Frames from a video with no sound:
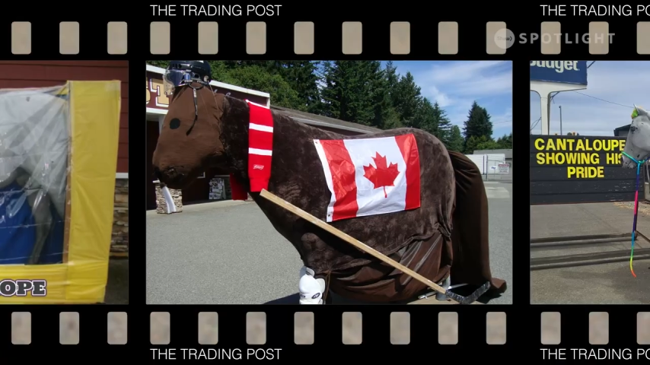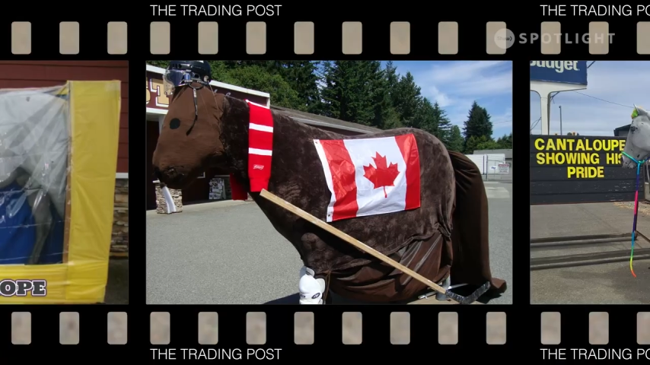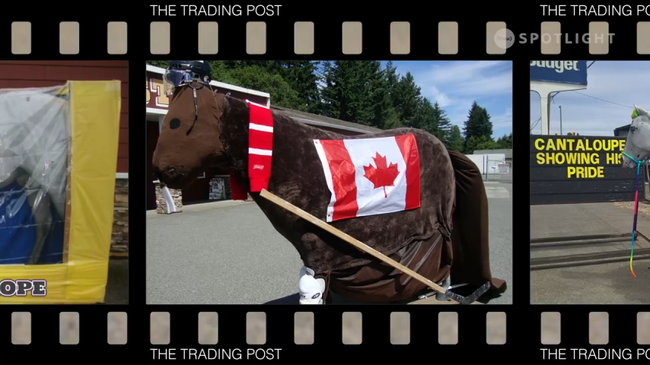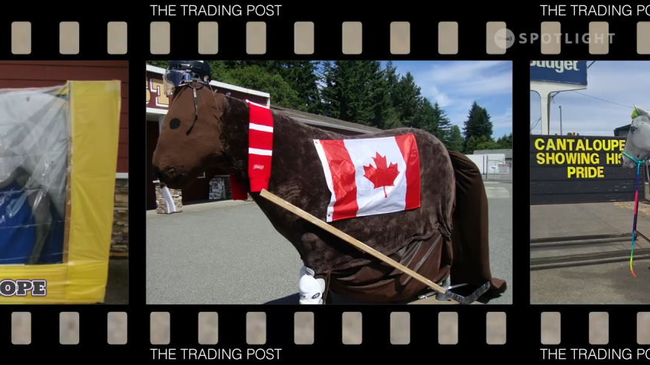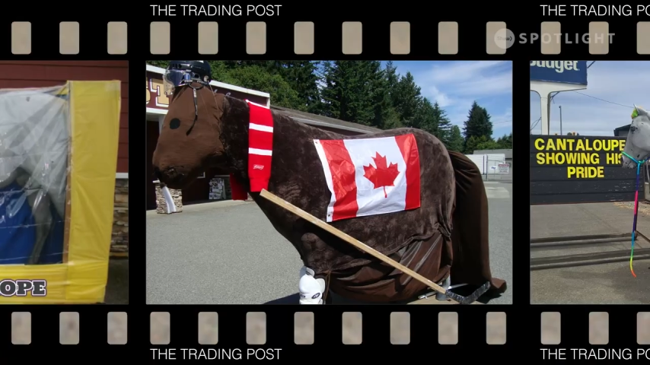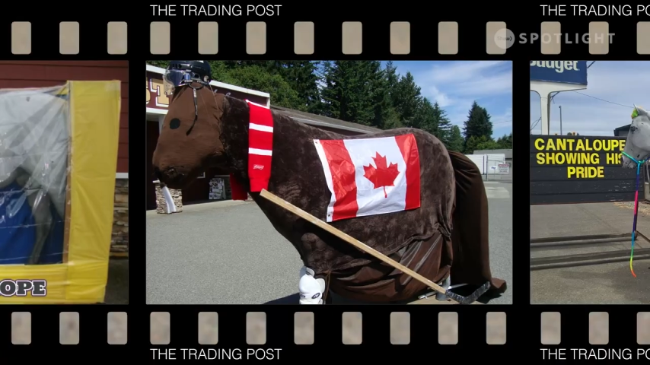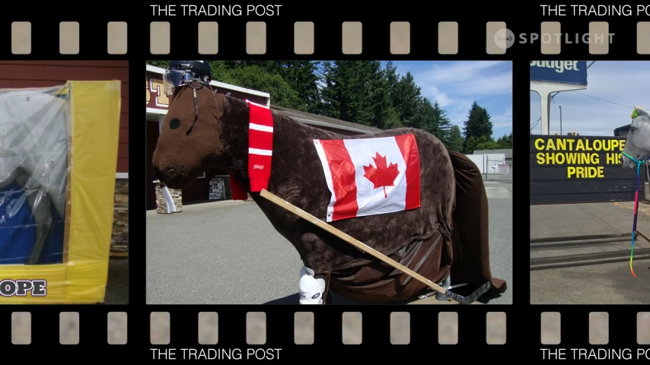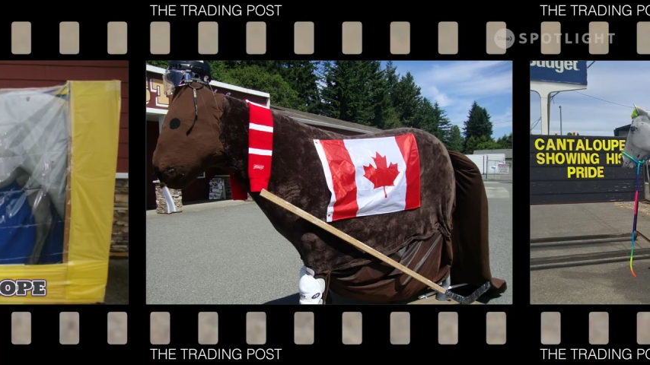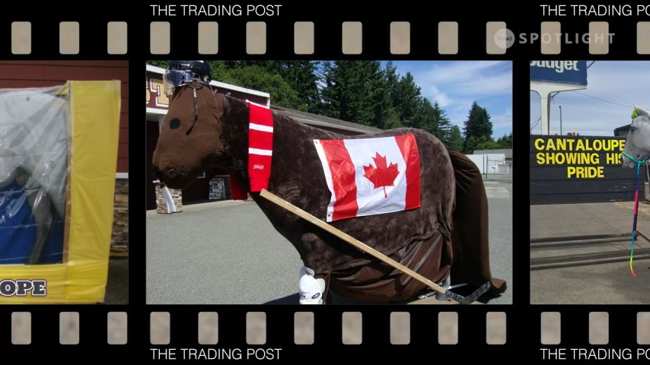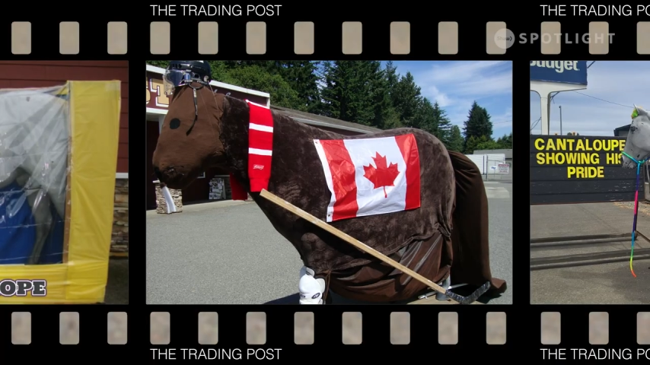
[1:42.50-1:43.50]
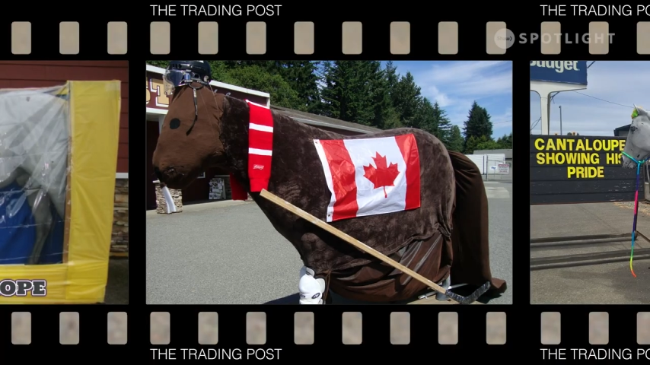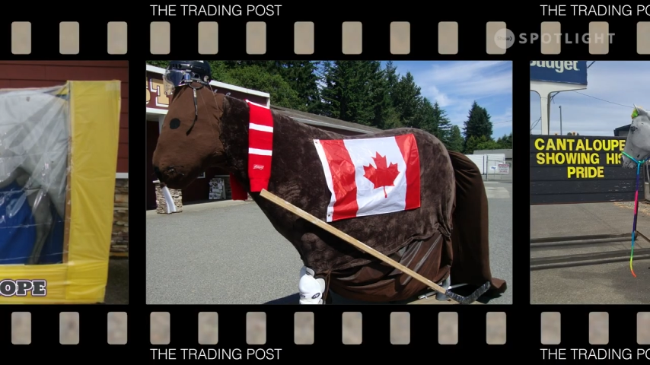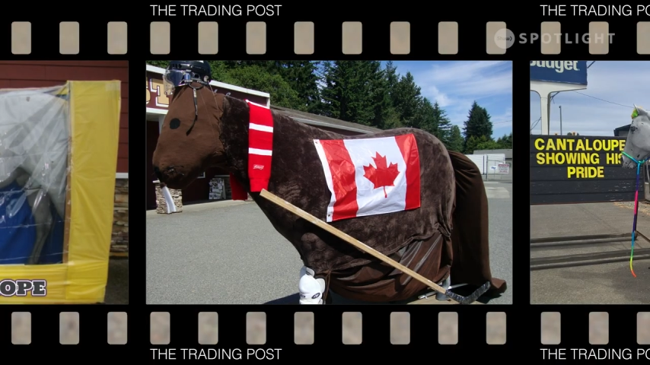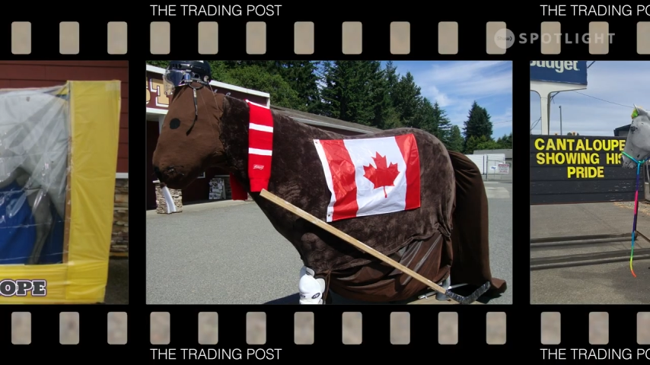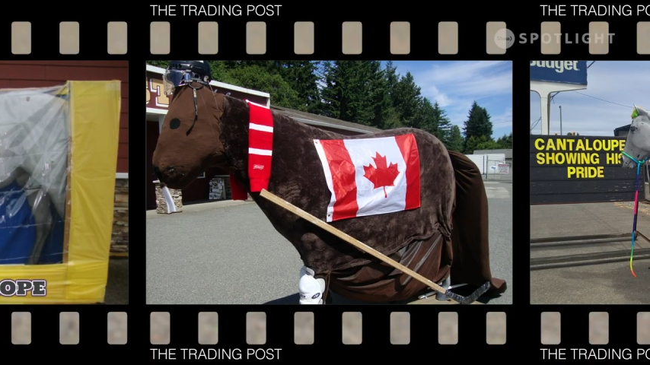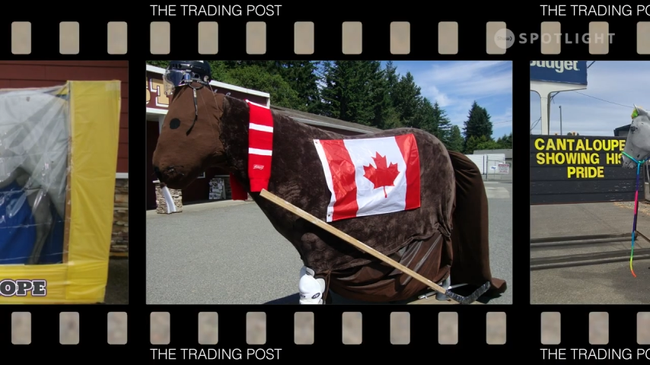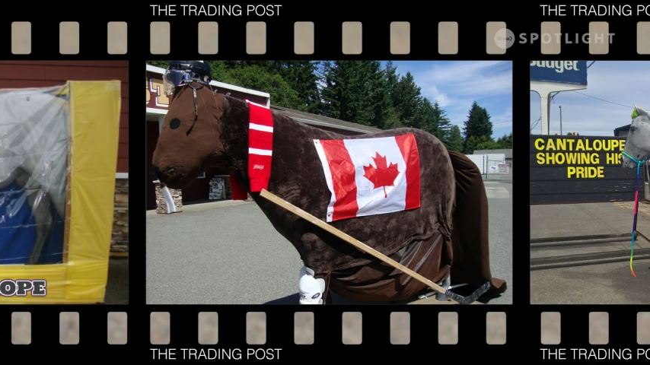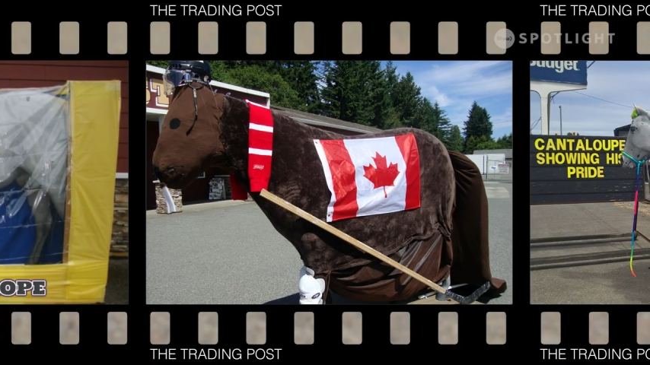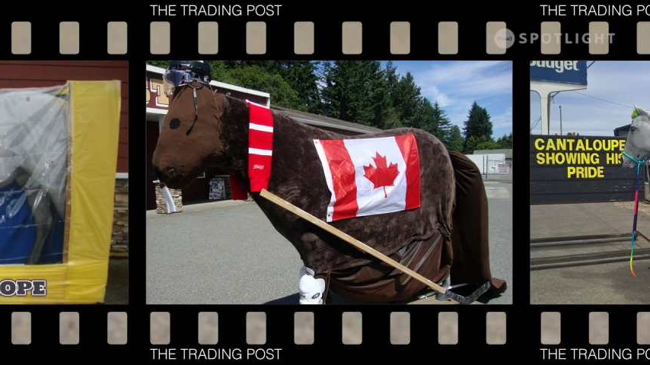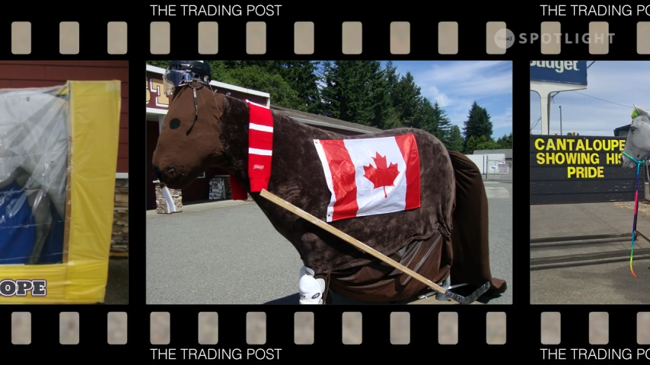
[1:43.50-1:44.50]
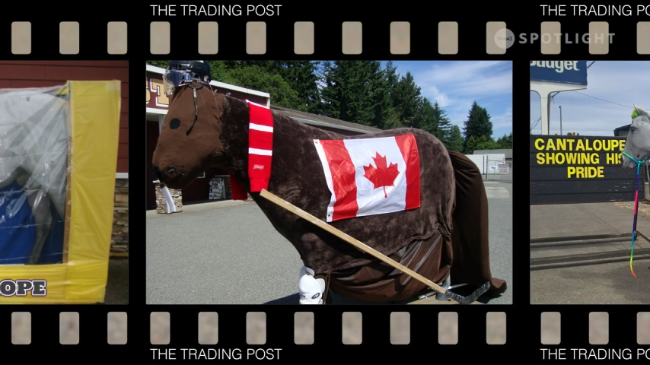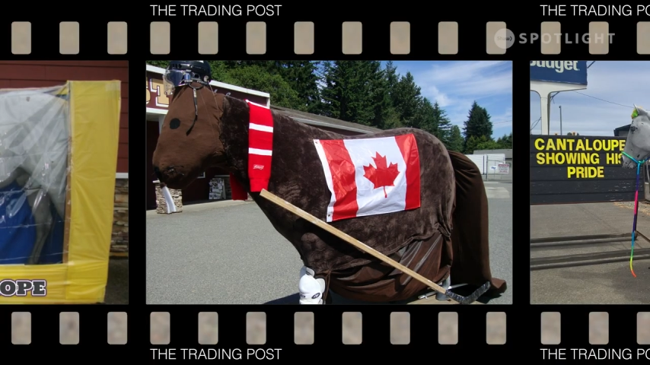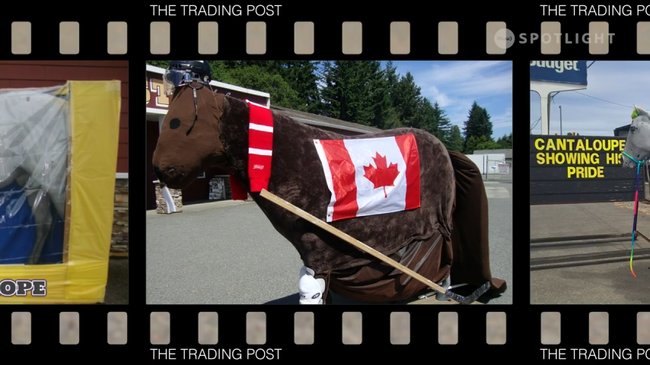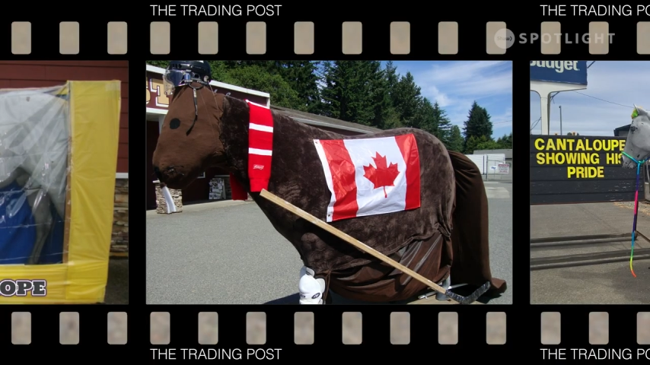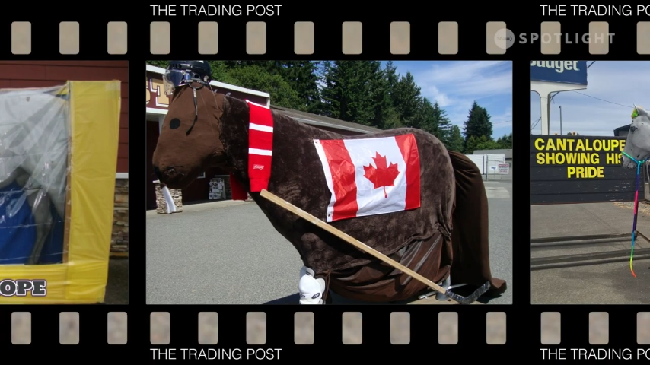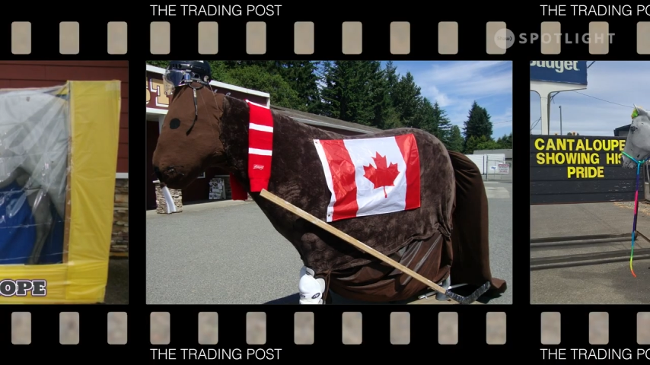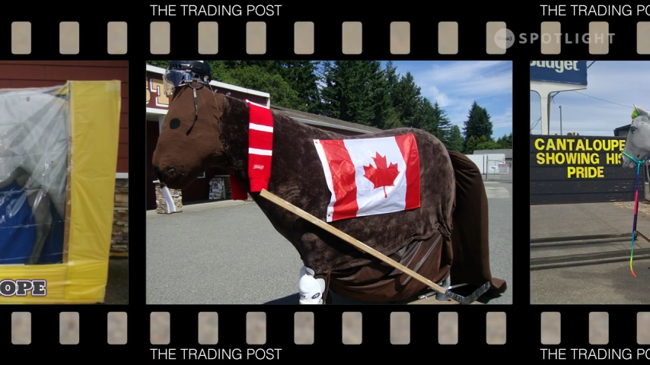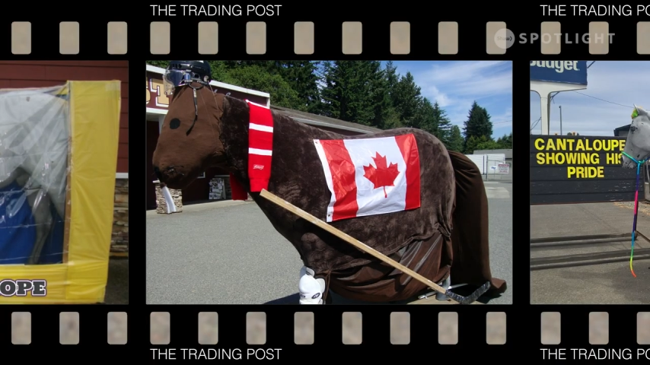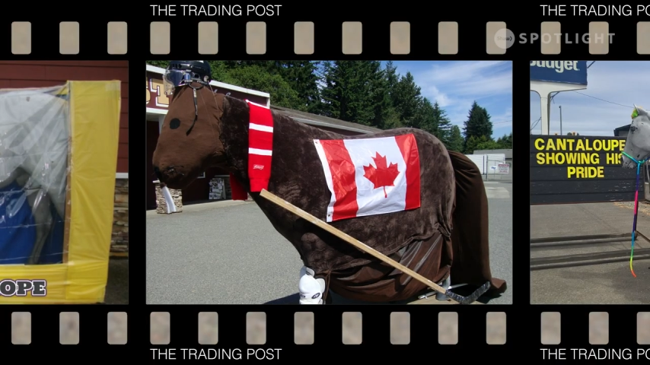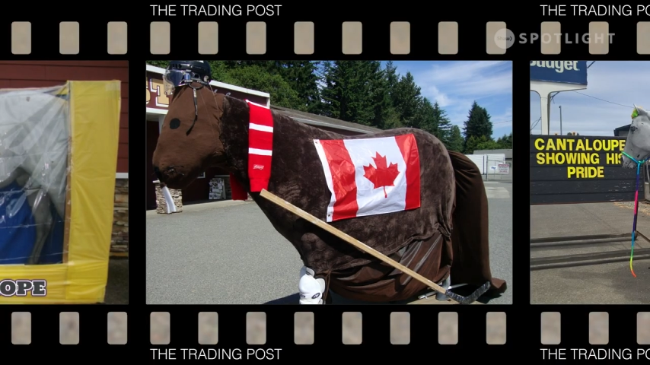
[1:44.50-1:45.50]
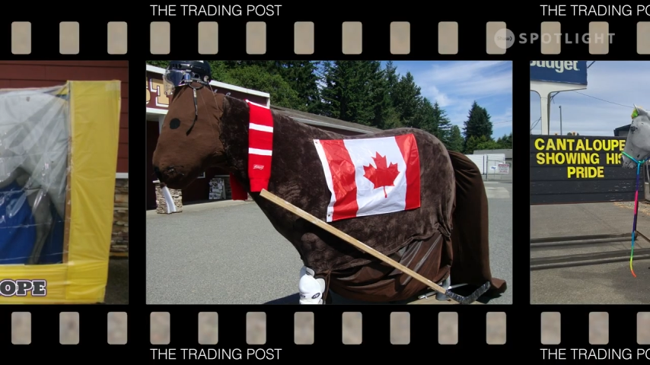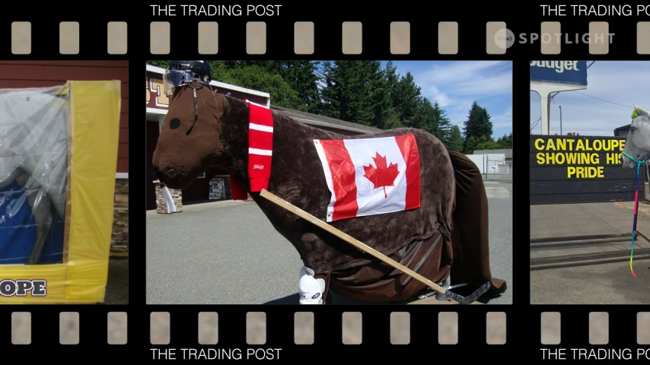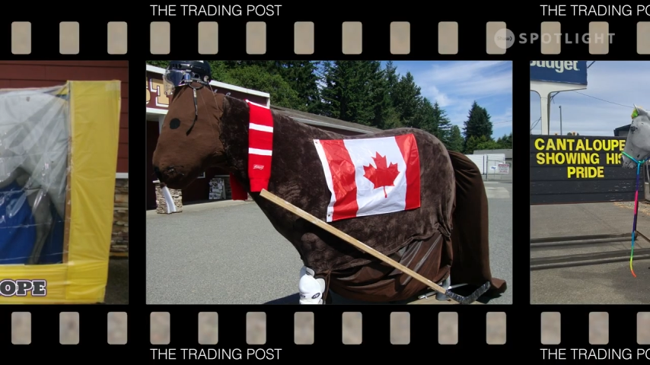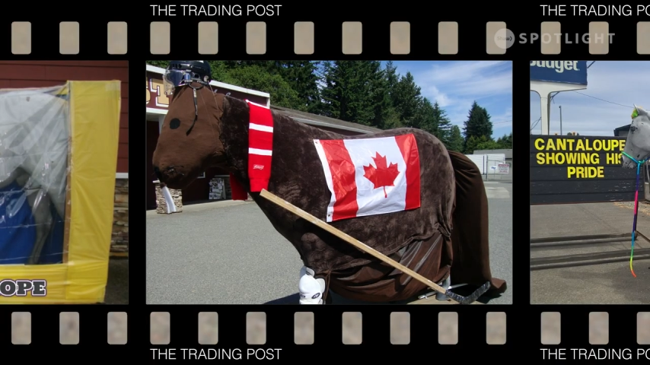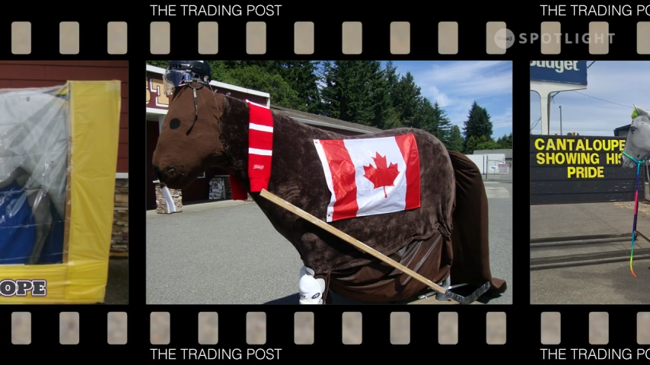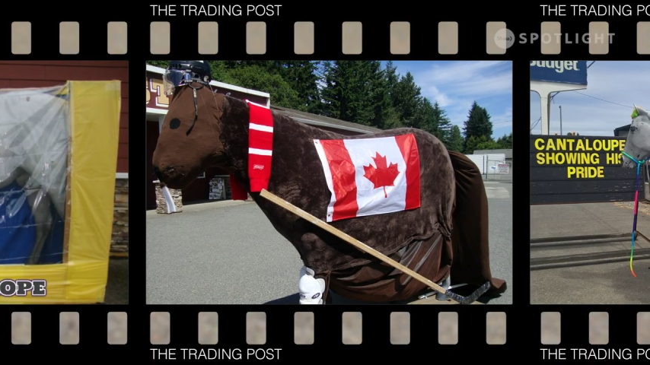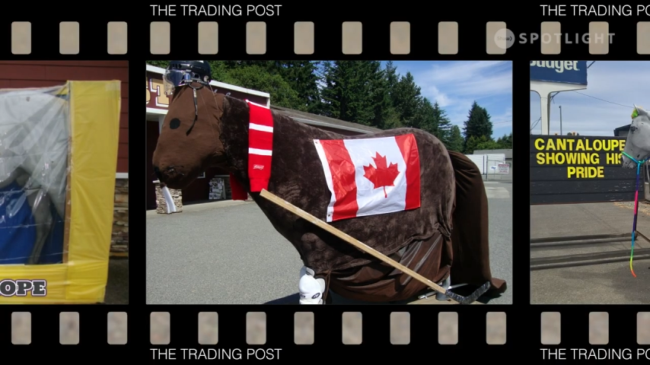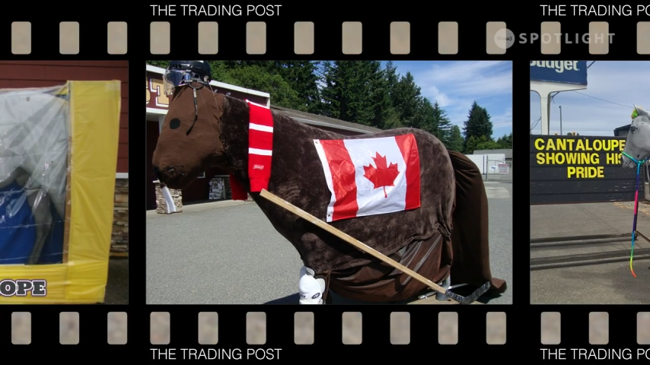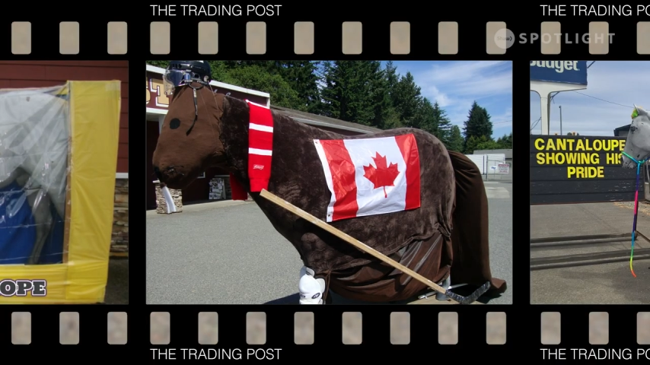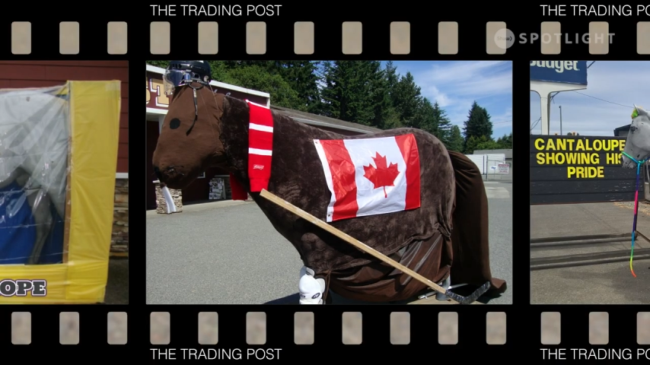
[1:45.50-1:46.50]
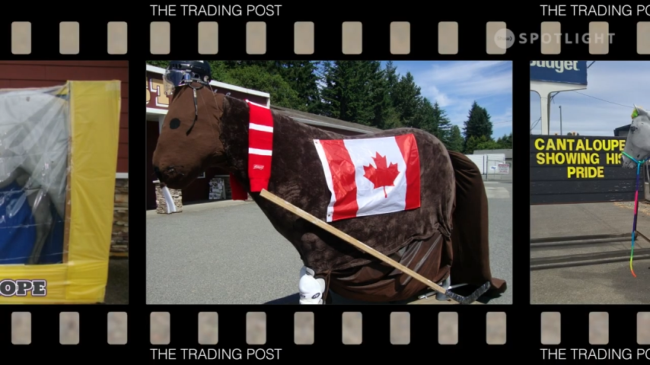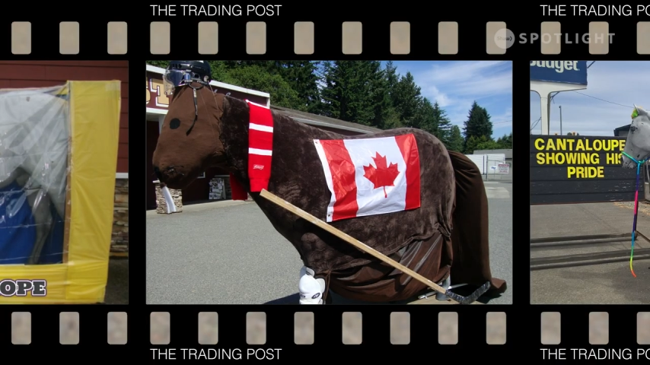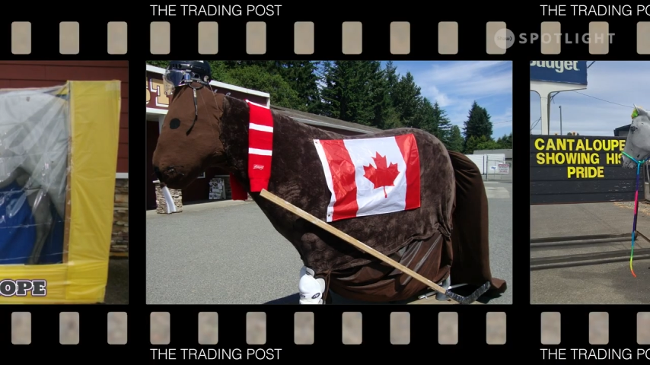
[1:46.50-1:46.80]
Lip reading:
Nobody's mouth can be seen.